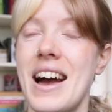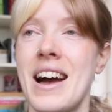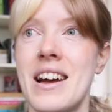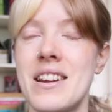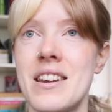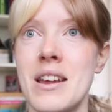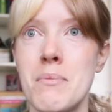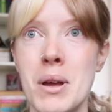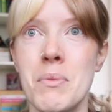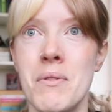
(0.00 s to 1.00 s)
and it
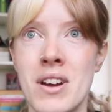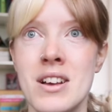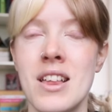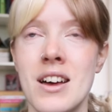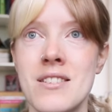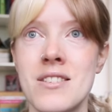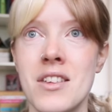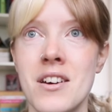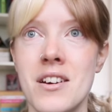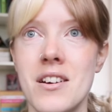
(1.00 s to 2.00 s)
made me realise
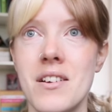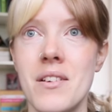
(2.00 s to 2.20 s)
that